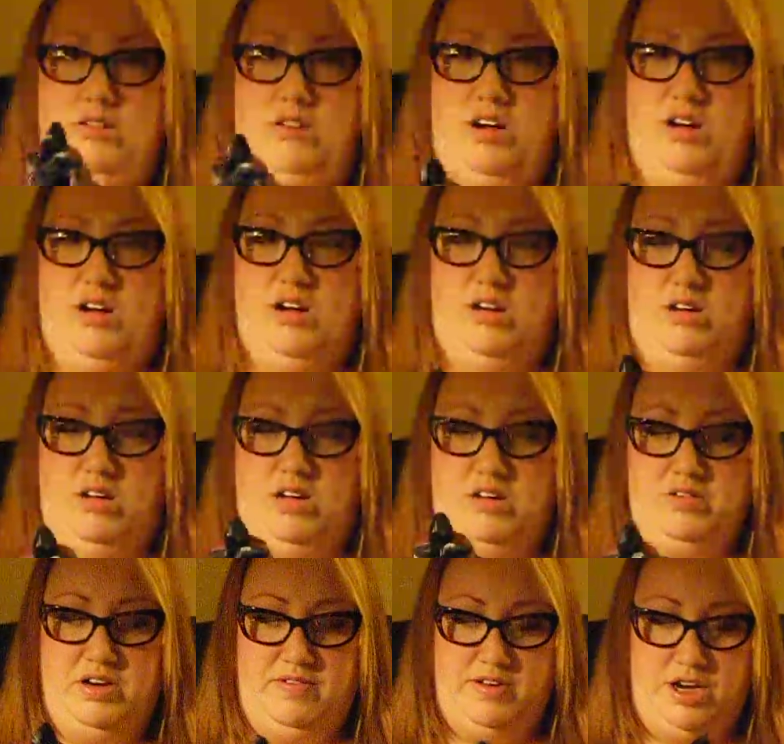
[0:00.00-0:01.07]
God, I
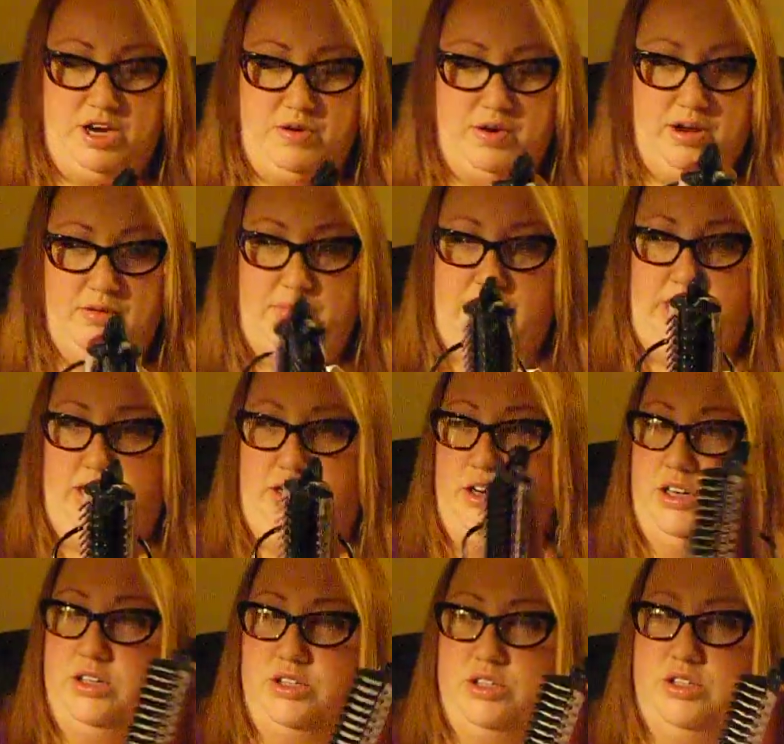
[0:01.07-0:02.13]
don't even know how many
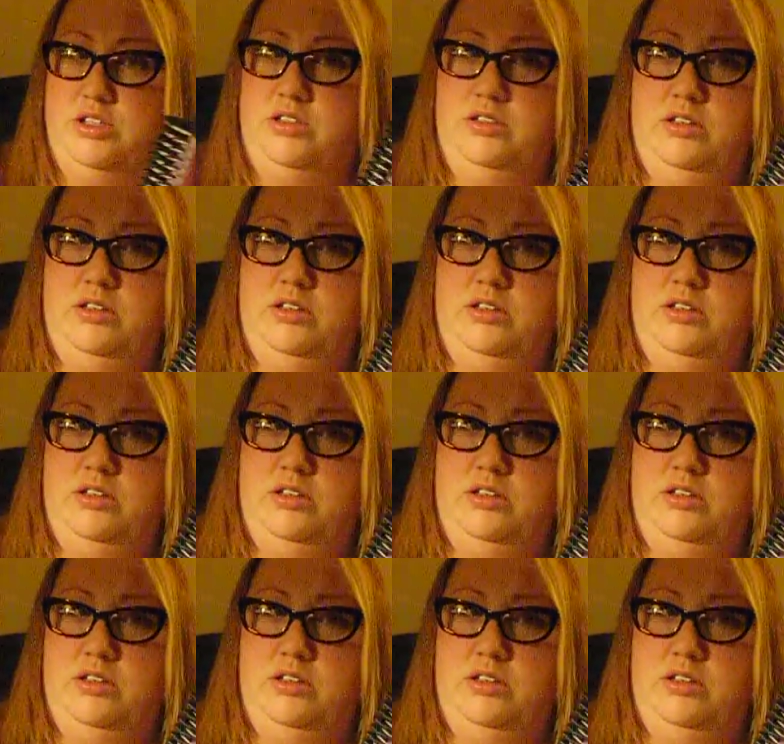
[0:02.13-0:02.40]
years.